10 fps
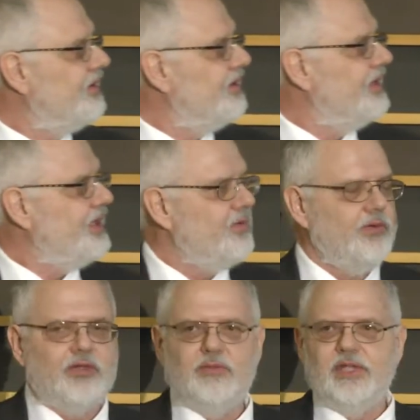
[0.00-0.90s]
That's
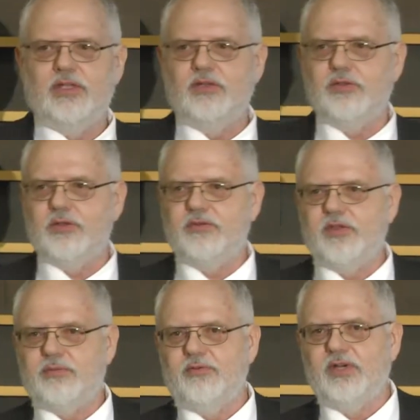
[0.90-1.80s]
where you make your
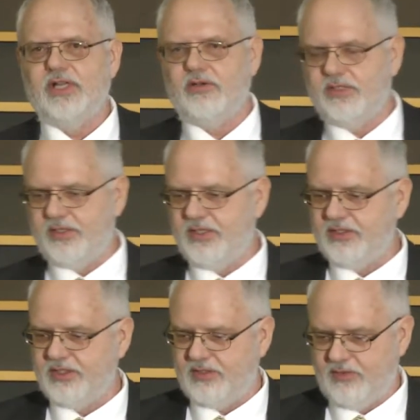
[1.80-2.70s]
service provider
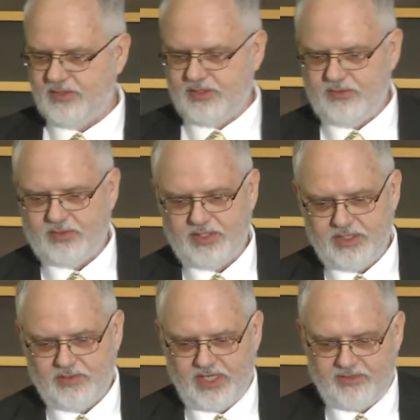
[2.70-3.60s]
decision. You can
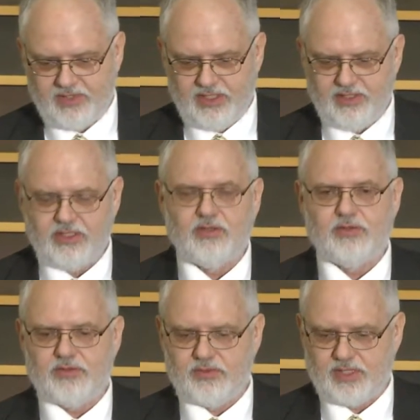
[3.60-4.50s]
either have it
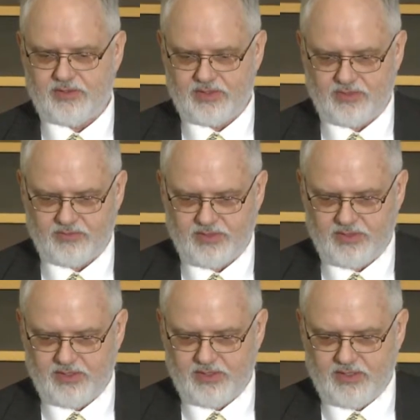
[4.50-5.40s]
in-house or ex-house.
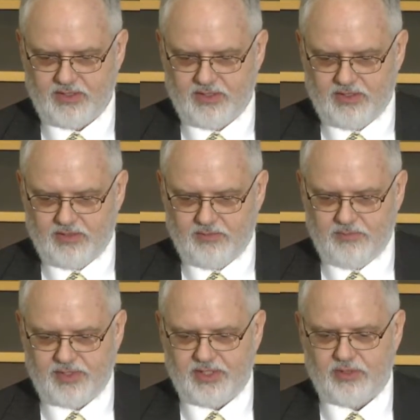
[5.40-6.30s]

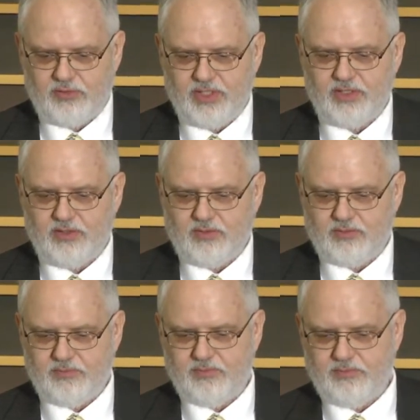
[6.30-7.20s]
But the
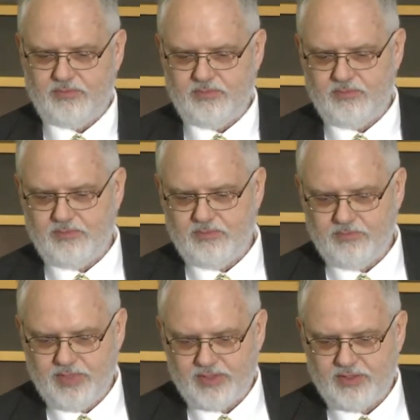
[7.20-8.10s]
critical,
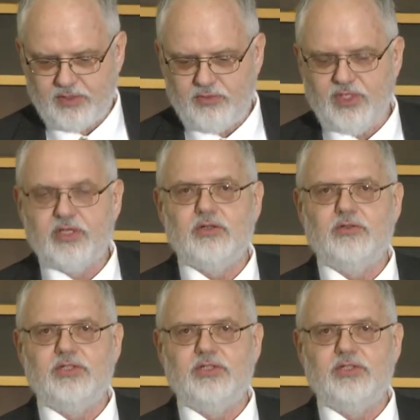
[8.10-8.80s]
business critical